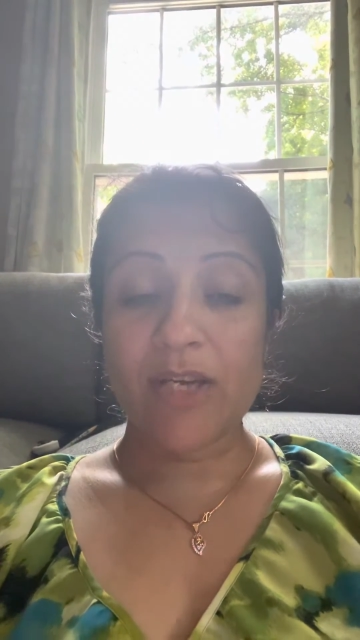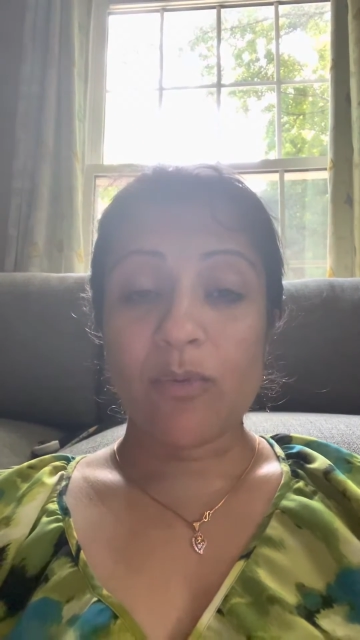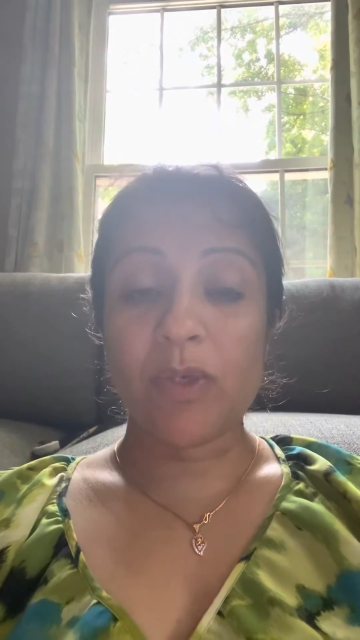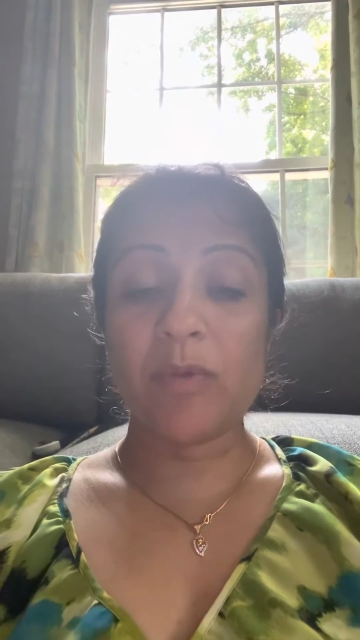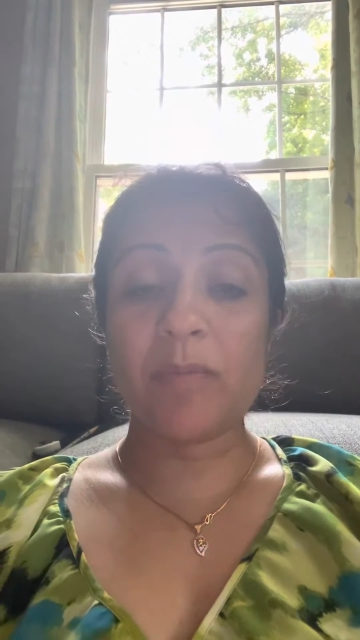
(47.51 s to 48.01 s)

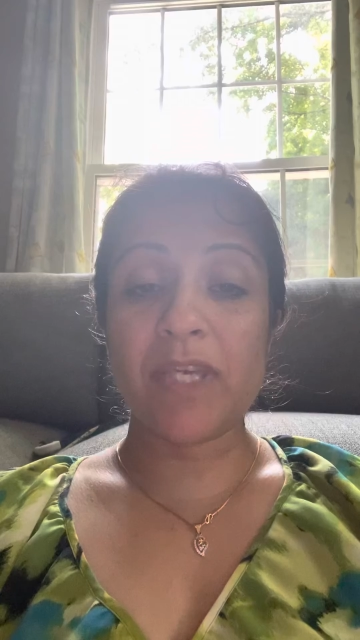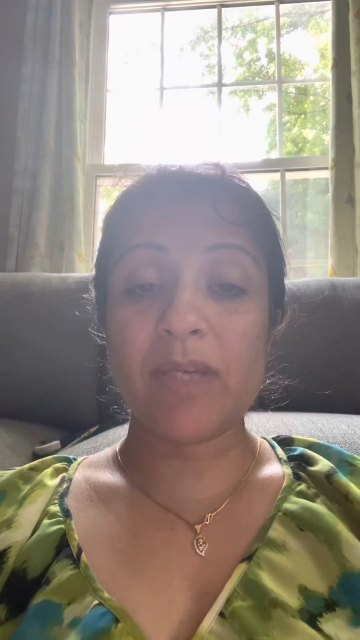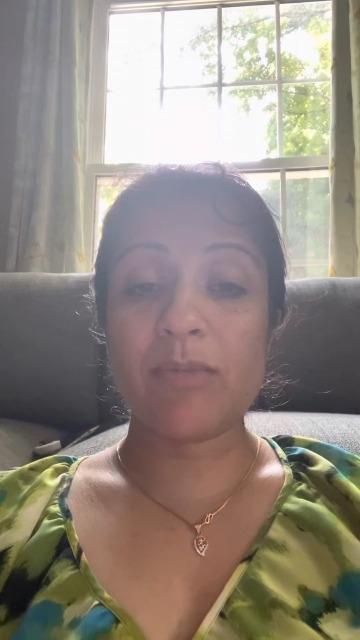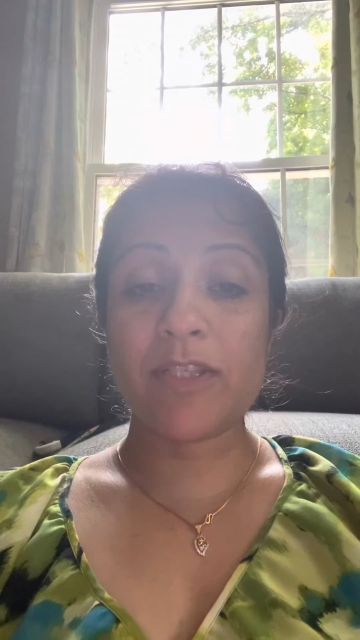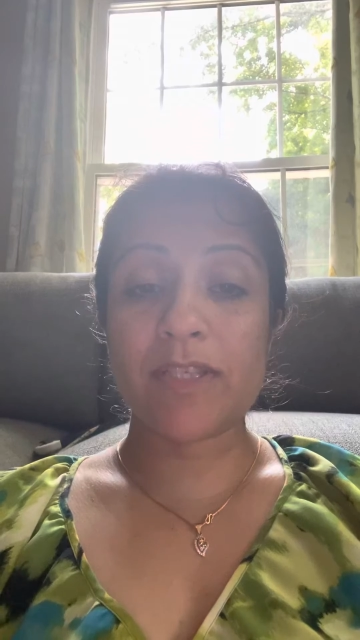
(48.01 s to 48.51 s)
we will be
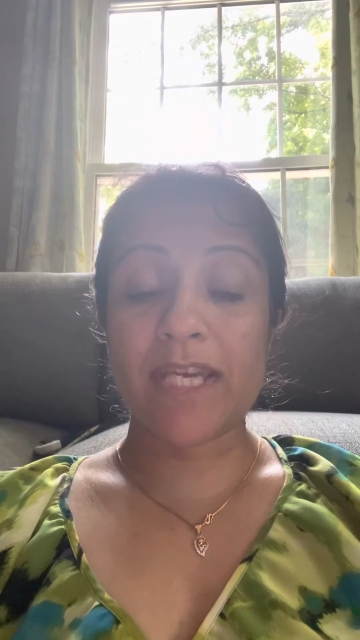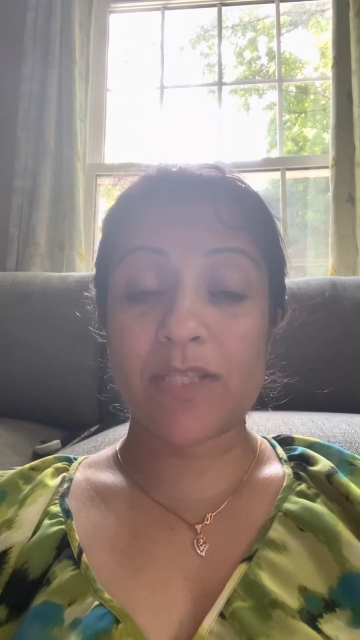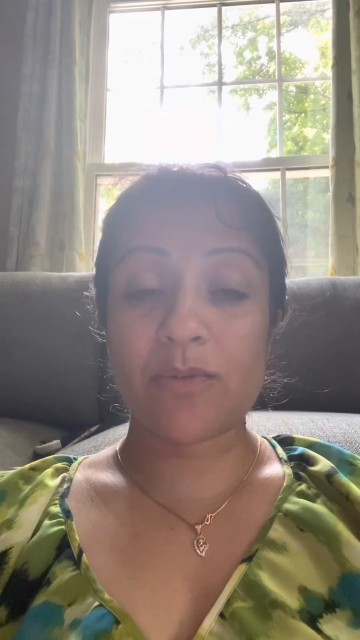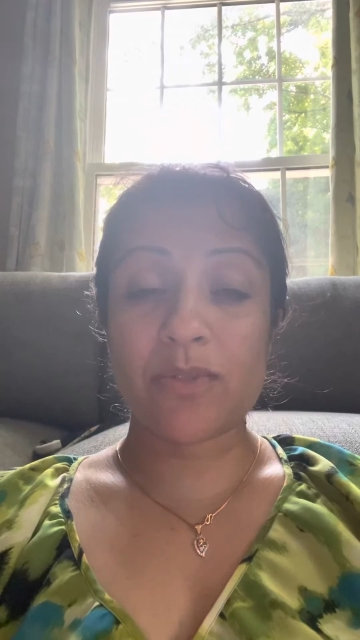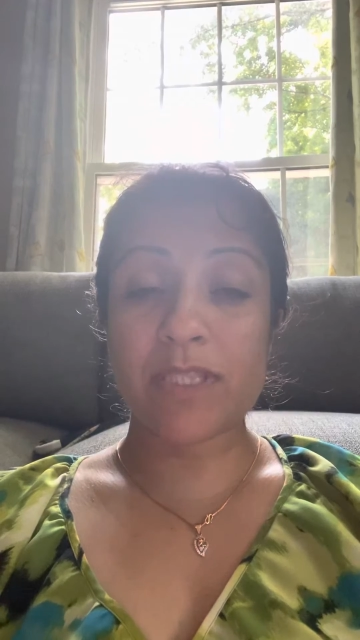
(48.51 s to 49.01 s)
able to get
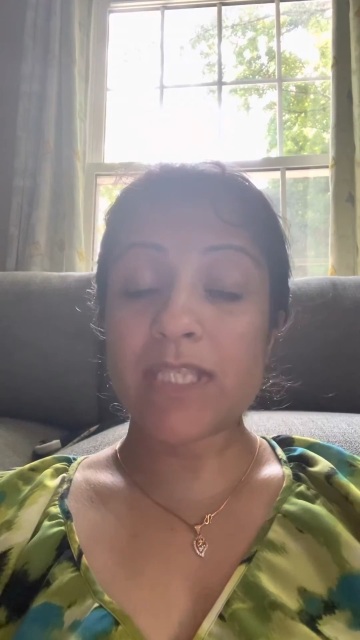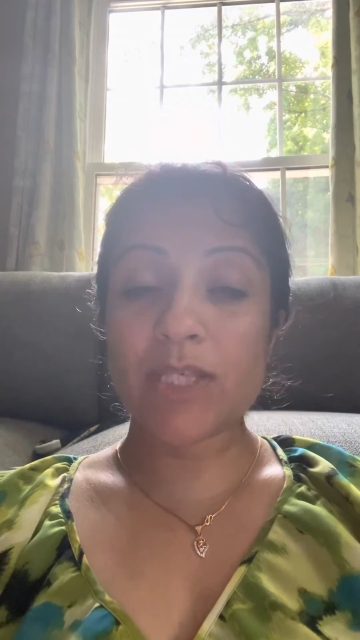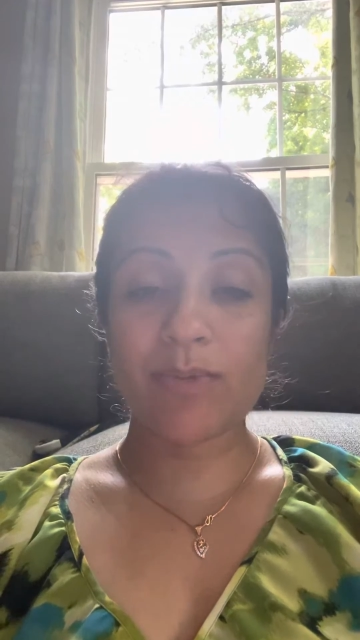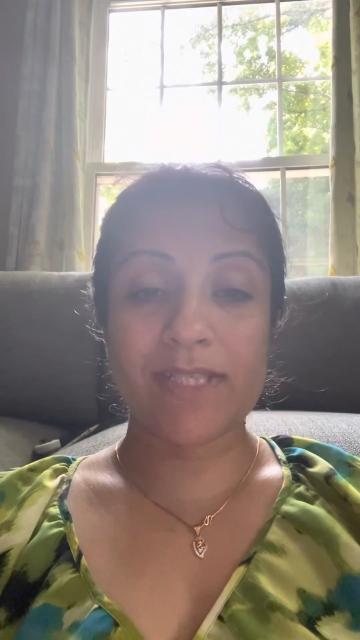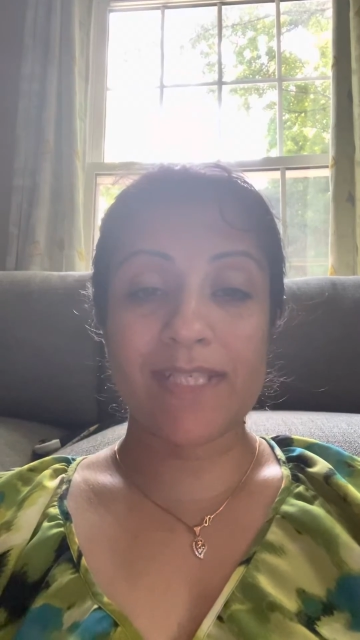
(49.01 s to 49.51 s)
to those
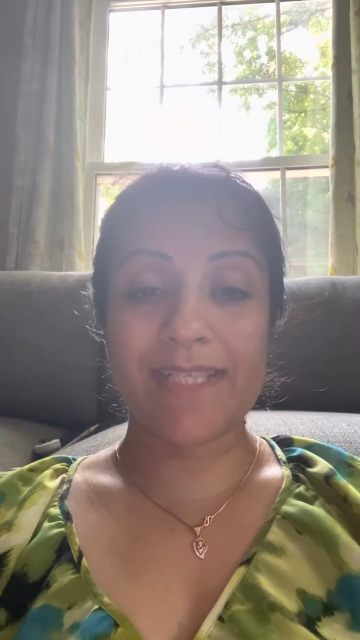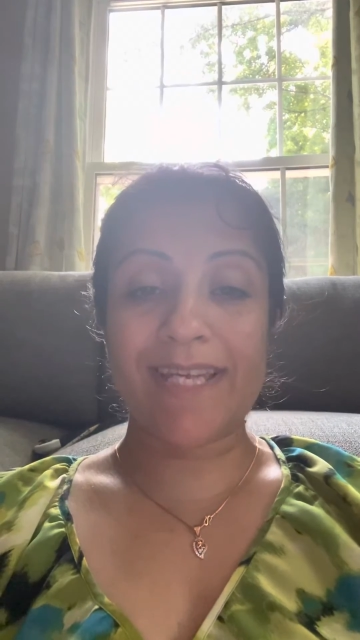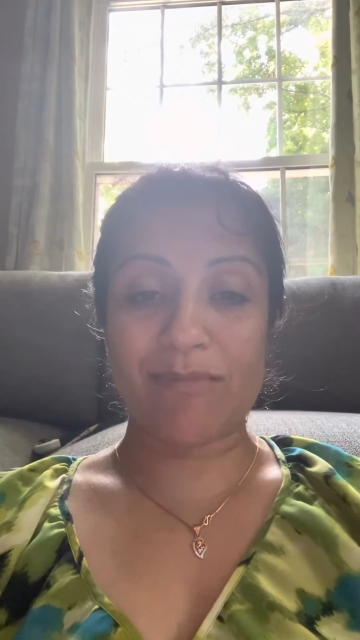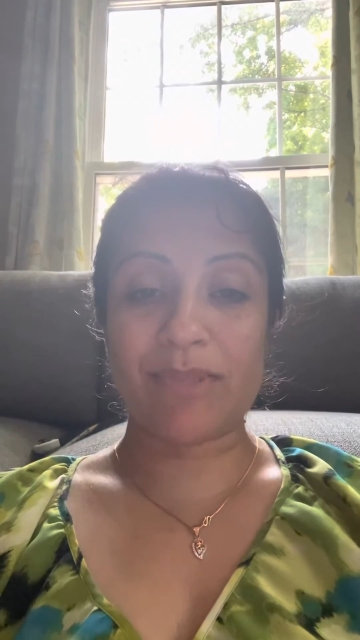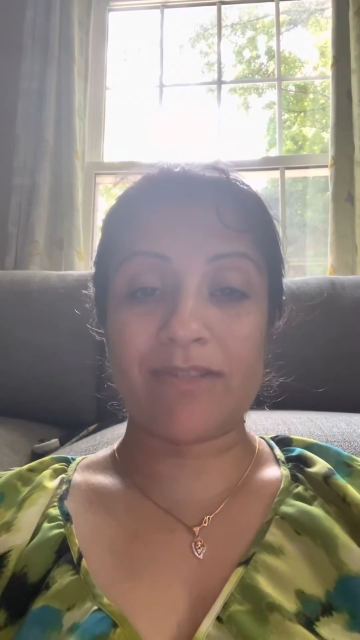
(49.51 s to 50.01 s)
nitty-gritty
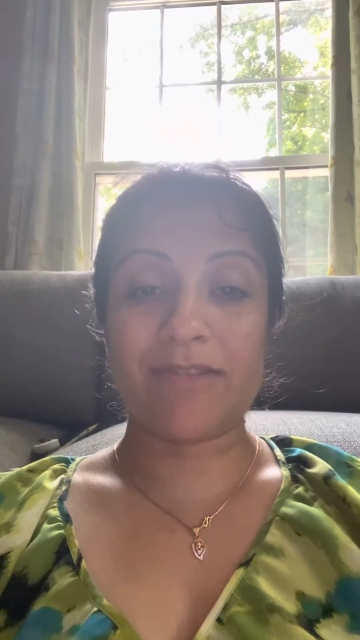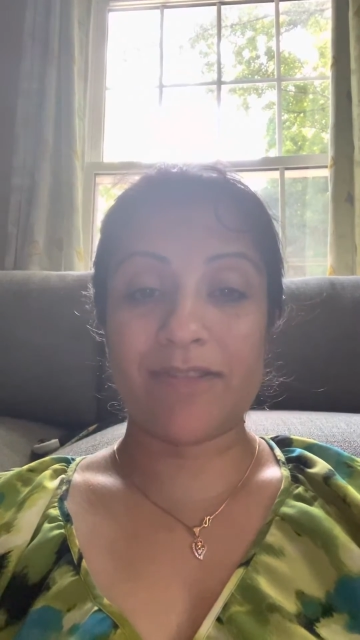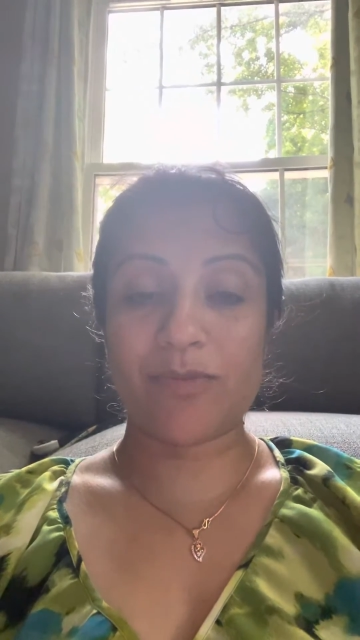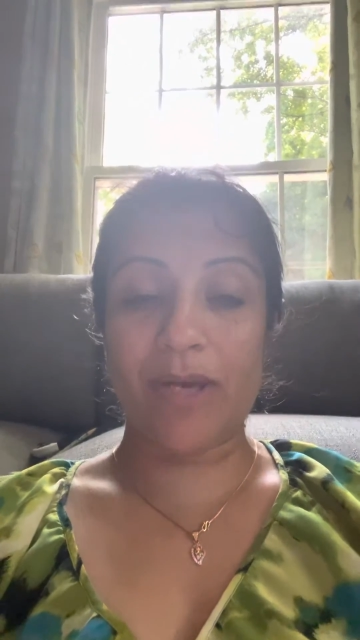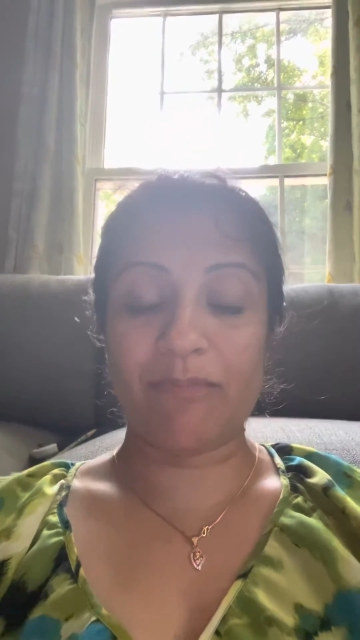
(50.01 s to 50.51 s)
neck muscles
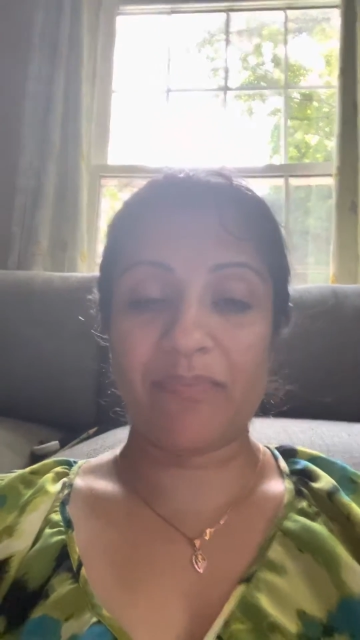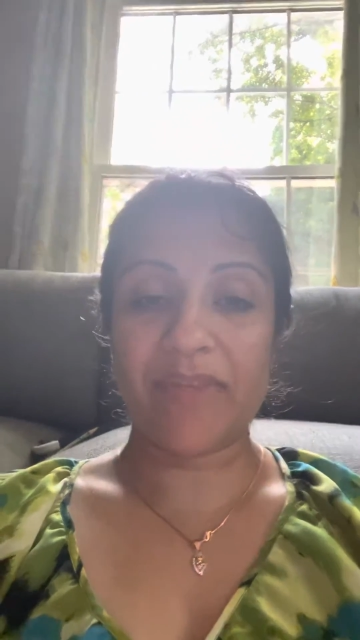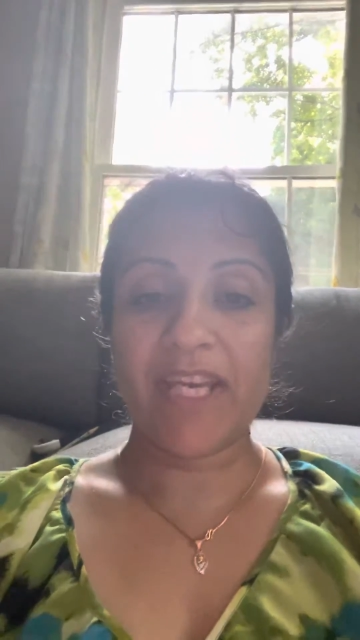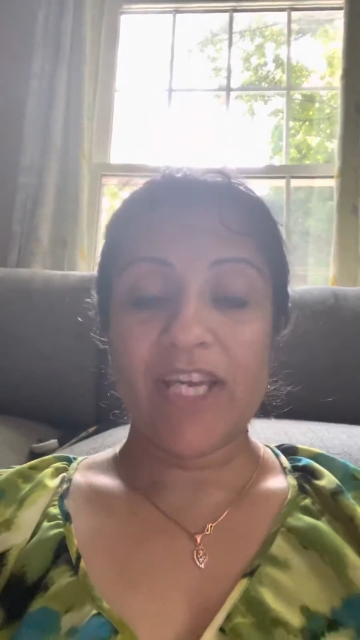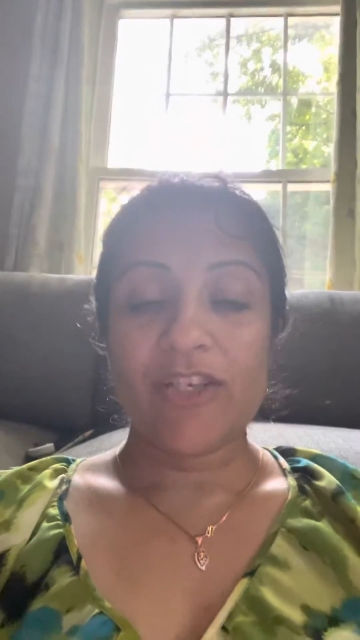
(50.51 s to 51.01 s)
as well.
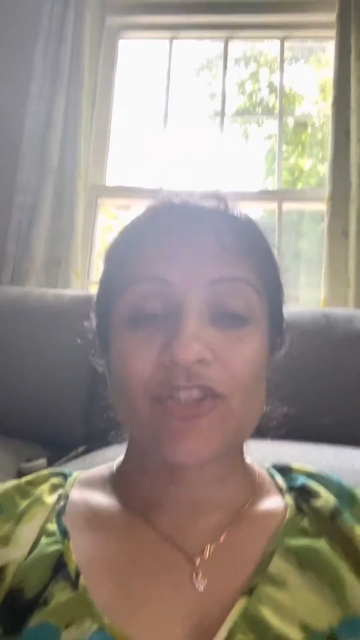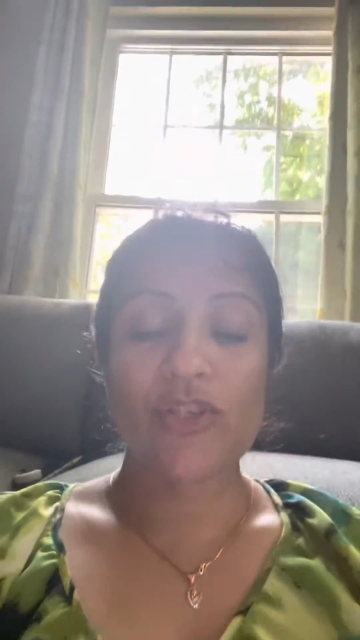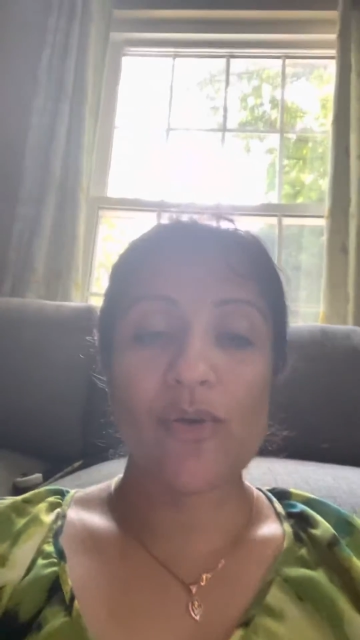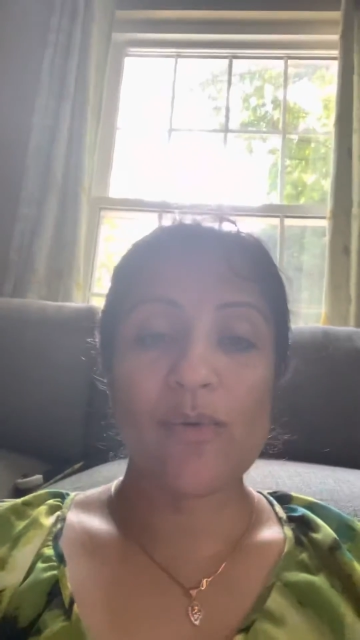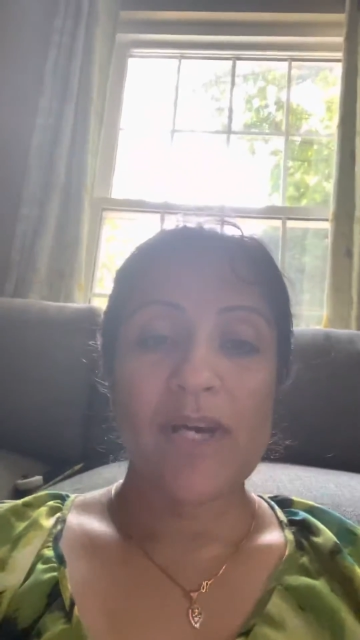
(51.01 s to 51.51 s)
So